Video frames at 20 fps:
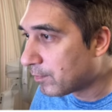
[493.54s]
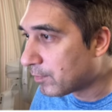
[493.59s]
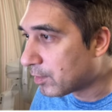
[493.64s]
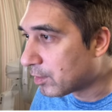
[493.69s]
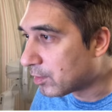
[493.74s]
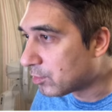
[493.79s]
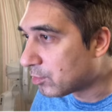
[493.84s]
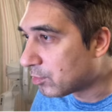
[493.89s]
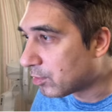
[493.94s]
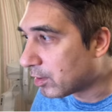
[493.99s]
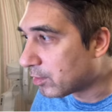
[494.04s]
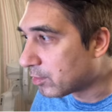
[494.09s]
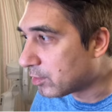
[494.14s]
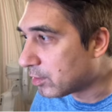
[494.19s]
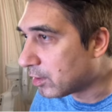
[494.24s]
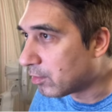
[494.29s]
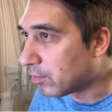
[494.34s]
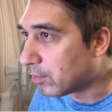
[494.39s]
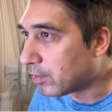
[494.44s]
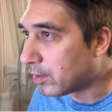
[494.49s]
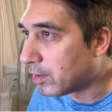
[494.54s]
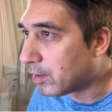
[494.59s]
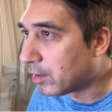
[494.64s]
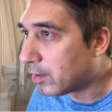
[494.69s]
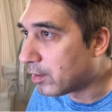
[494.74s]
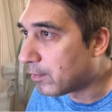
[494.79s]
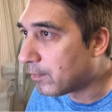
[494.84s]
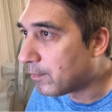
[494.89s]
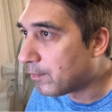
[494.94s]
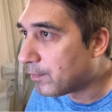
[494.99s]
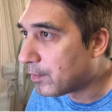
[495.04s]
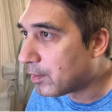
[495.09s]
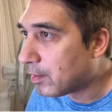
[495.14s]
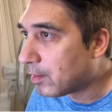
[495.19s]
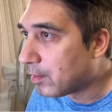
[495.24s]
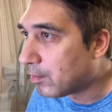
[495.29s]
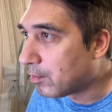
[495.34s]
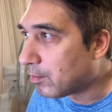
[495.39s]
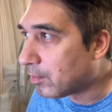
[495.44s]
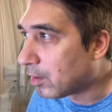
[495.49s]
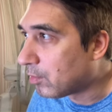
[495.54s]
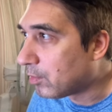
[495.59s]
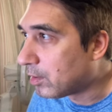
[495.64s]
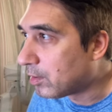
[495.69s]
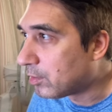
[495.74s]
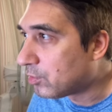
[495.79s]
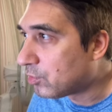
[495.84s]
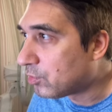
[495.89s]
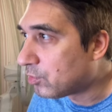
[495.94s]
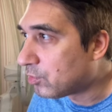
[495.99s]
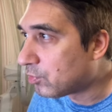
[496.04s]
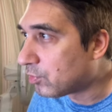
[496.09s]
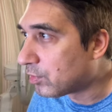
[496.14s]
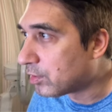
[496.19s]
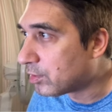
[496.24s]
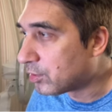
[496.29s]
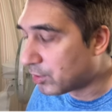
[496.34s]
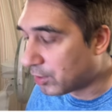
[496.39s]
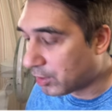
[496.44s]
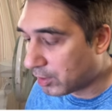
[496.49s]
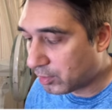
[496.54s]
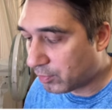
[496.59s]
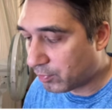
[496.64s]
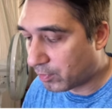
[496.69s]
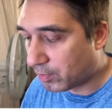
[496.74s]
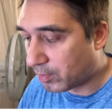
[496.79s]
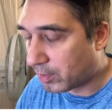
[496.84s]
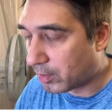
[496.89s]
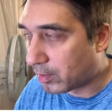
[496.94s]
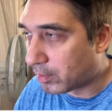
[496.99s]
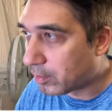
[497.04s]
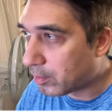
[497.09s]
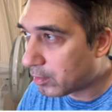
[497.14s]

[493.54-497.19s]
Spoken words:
Let's try to see it over here. We'll search for it.